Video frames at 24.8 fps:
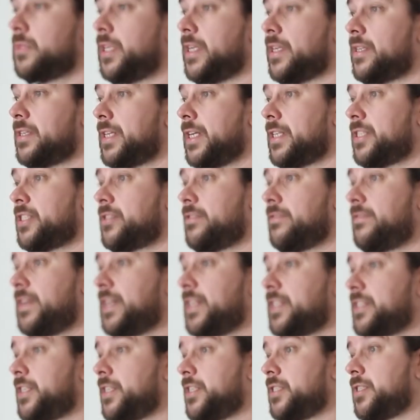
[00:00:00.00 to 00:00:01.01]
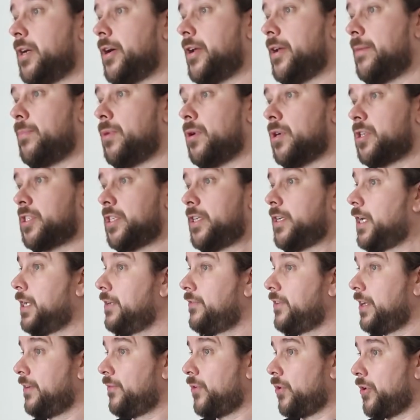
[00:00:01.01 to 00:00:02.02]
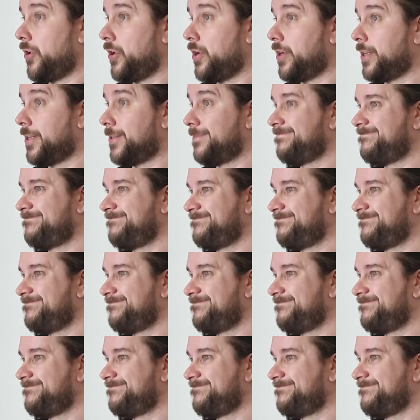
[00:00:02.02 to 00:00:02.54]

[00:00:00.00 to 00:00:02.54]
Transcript: think that's the fastest unboxing I've ever done.